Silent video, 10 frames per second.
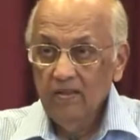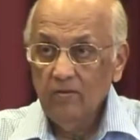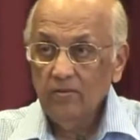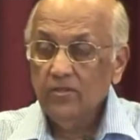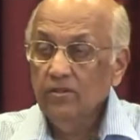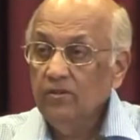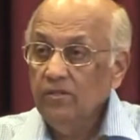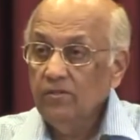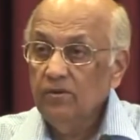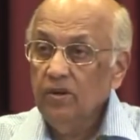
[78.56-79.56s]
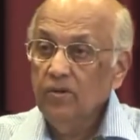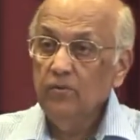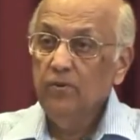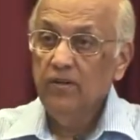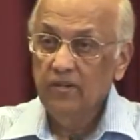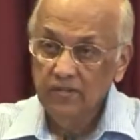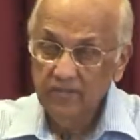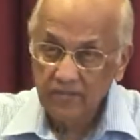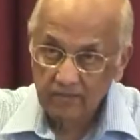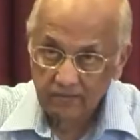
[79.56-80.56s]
That was to go into all the world